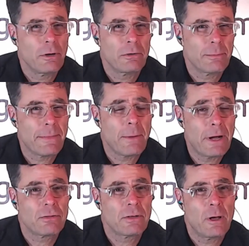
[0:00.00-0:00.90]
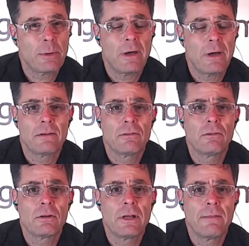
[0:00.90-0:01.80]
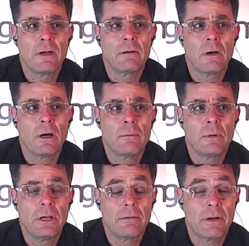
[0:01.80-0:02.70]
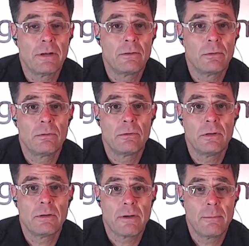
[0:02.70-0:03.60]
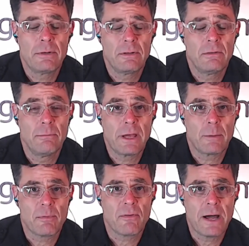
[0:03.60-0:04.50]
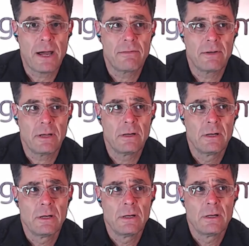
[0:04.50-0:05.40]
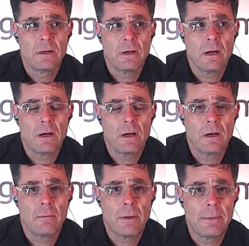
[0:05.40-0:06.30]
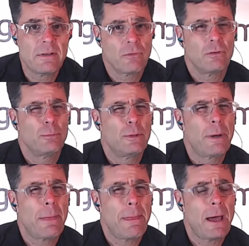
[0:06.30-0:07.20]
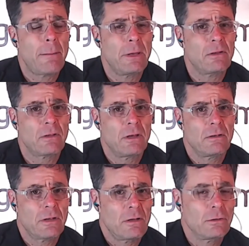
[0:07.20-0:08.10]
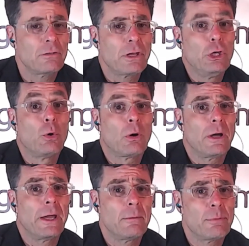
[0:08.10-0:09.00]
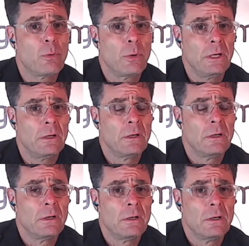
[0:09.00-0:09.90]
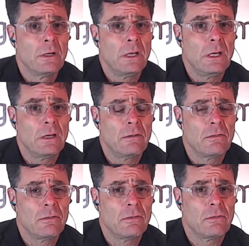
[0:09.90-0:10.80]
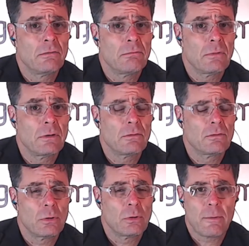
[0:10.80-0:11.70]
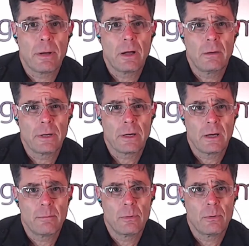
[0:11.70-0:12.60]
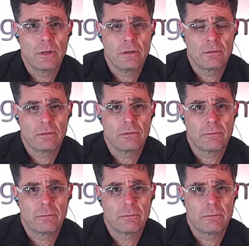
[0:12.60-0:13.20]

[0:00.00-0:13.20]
I'm curious about the rationale behind that decision. And then if I make it private, maybe tell us a little bit about that, because it looks like your endpoint is sort of a public endpoint.